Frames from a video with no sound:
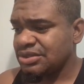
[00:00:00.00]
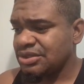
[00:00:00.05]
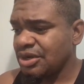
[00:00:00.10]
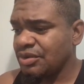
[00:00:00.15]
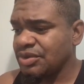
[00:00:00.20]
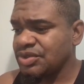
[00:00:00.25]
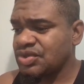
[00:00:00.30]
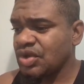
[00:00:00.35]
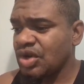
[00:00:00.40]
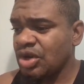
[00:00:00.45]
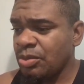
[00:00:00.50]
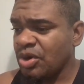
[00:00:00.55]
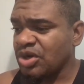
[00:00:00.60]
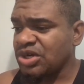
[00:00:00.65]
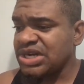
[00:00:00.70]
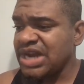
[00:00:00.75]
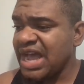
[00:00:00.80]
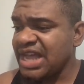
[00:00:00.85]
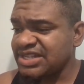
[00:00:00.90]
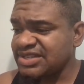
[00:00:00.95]
Now it's all about
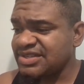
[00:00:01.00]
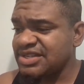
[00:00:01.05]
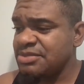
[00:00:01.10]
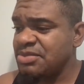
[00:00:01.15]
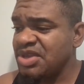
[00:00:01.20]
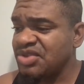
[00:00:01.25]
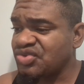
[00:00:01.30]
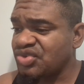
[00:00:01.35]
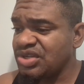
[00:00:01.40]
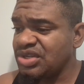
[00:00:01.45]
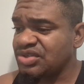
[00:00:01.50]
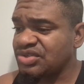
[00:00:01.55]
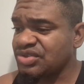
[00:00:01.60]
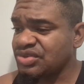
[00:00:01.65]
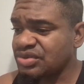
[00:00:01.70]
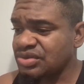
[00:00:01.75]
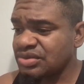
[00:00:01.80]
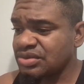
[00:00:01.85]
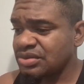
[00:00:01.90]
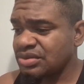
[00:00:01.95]
nasty business.
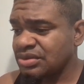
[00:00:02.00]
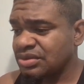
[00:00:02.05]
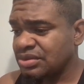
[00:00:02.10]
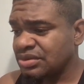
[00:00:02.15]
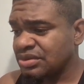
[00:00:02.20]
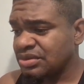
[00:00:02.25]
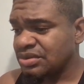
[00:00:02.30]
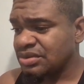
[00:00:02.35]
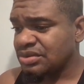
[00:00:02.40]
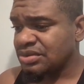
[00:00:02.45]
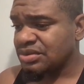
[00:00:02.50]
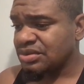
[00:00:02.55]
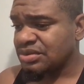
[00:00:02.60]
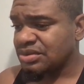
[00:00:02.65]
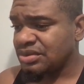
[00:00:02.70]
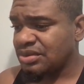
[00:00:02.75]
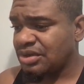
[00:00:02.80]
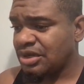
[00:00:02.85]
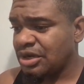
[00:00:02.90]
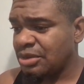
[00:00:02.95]

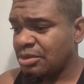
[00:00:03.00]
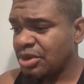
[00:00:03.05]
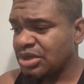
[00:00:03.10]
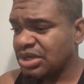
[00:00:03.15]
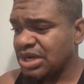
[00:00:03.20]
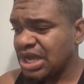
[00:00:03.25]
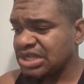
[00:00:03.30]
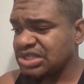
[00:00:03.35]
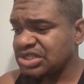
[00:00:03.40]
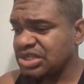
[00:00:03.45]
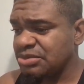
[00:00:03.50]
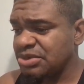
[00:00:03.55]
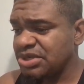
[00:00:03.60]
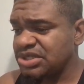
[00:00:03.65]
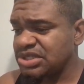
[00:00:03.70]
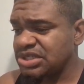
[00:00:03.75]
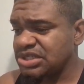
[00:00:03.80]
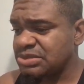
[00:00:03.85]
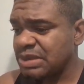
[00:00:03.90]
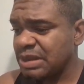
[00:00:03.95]
All about nasty
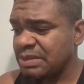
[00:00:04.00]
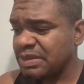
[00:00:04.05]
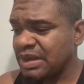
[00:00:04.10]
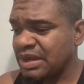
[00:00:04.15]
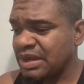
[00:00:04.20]
business, Papa.